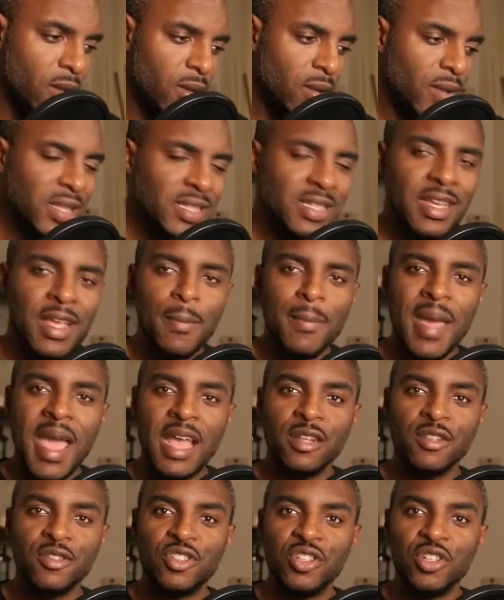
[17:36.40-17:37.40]
a
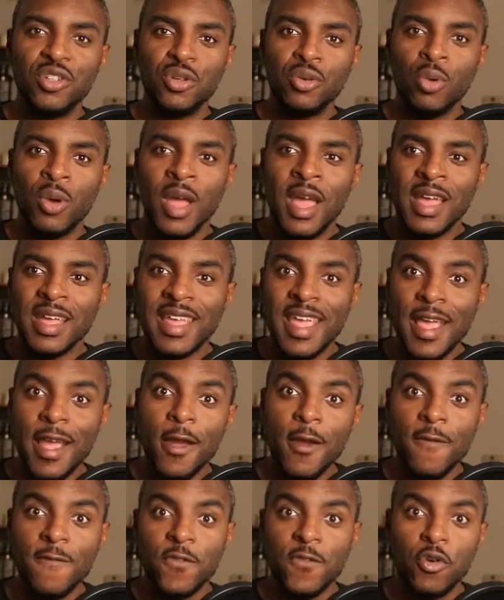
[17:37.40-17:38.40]
command to care
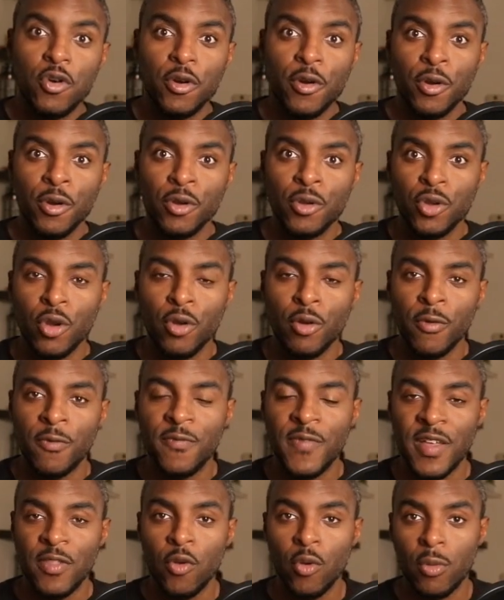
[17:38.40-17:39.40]
for your
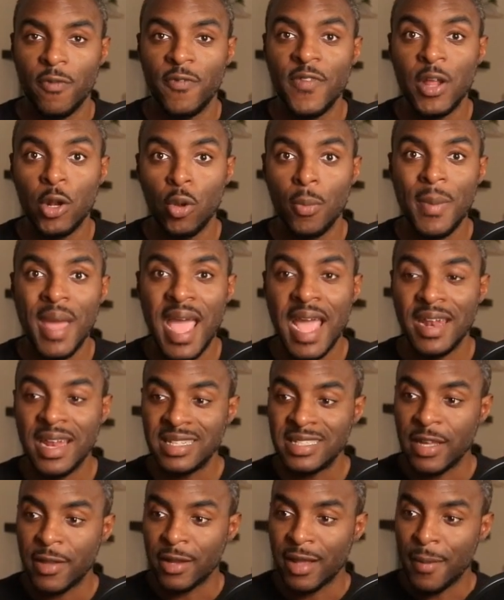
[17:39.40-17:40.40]
fellow man. That's
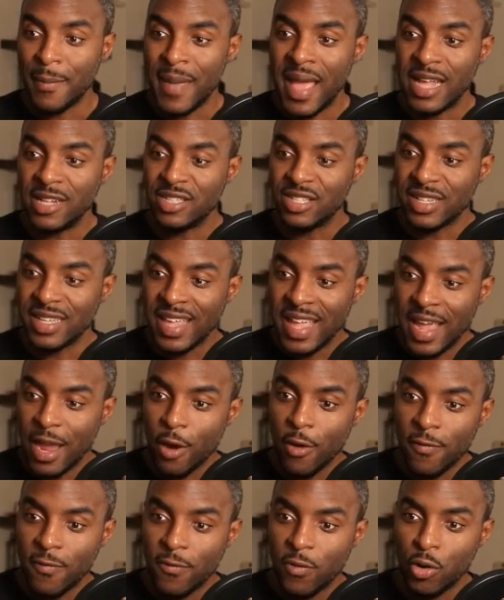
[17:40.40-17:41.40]
a command to care
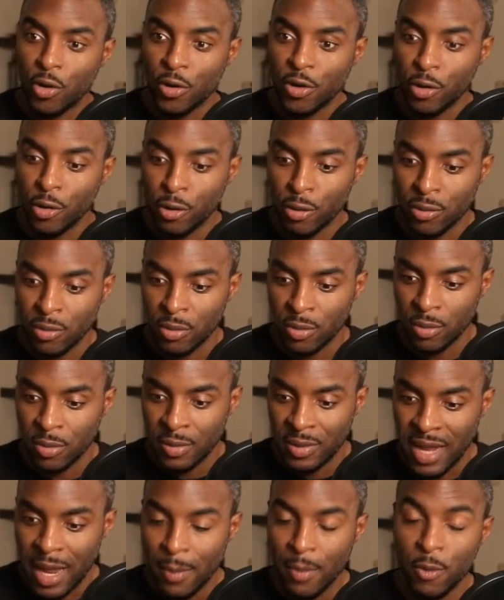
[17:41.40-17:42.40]
for your
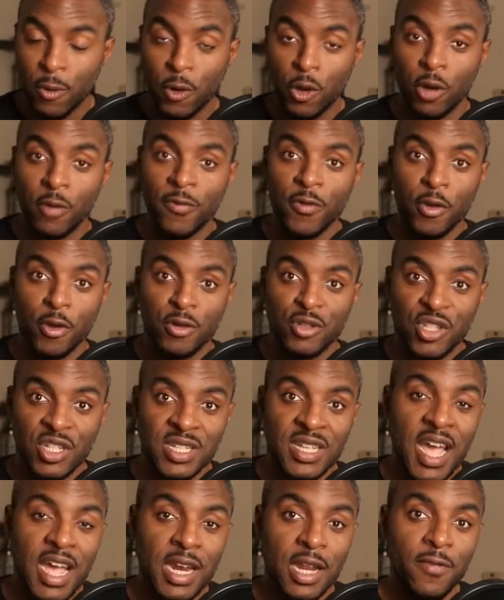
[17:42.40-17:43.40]
neighborhood, for your
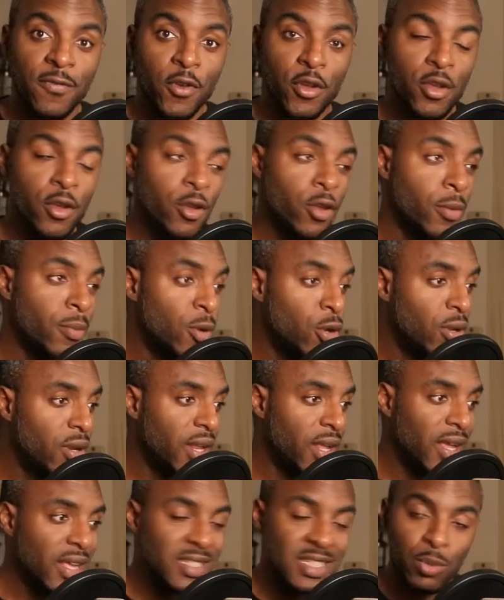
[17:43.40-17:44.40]
society, for your community.
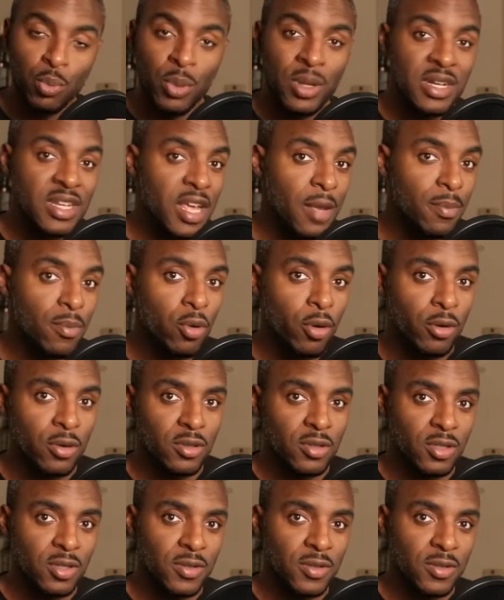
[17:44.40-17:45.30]
It's really important.